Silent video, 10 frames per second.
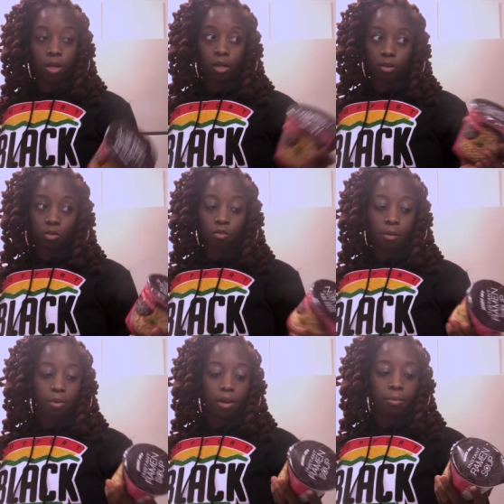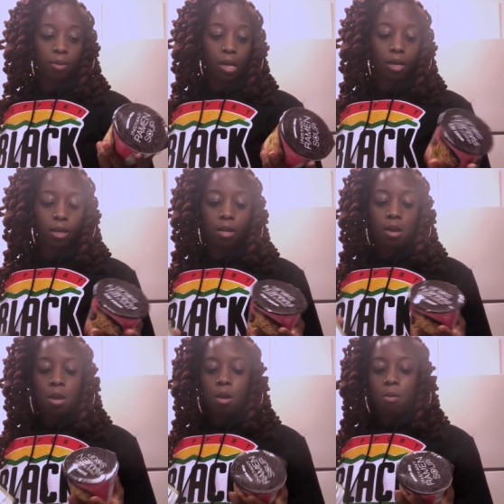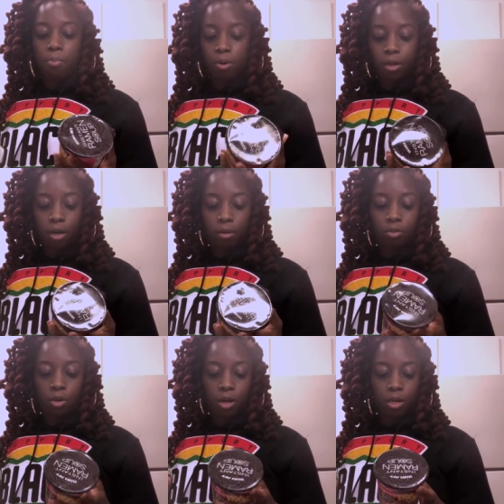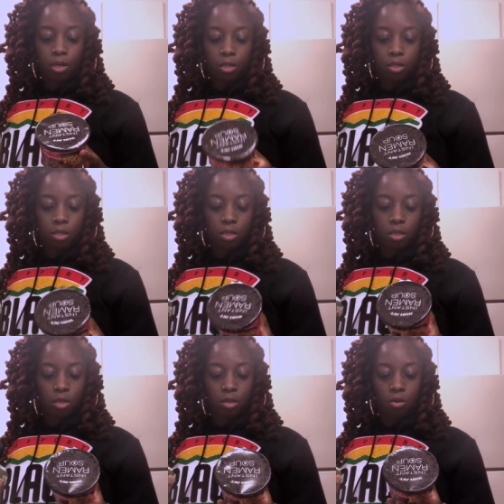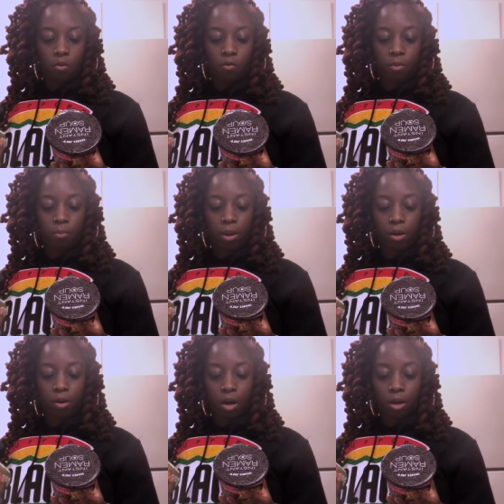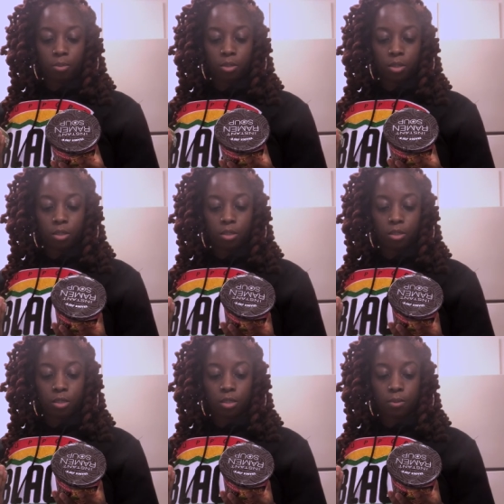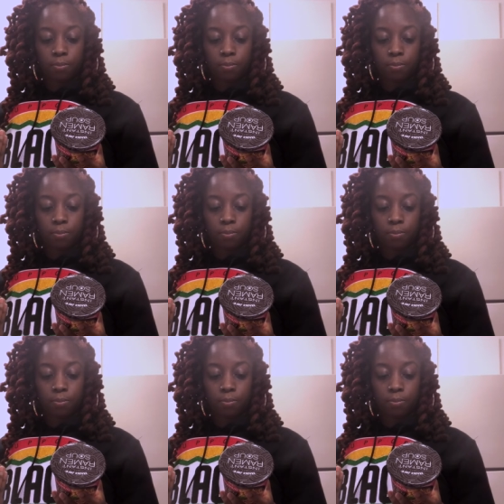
Y'all know the ramen I be getting. But I'm trying to go for better options.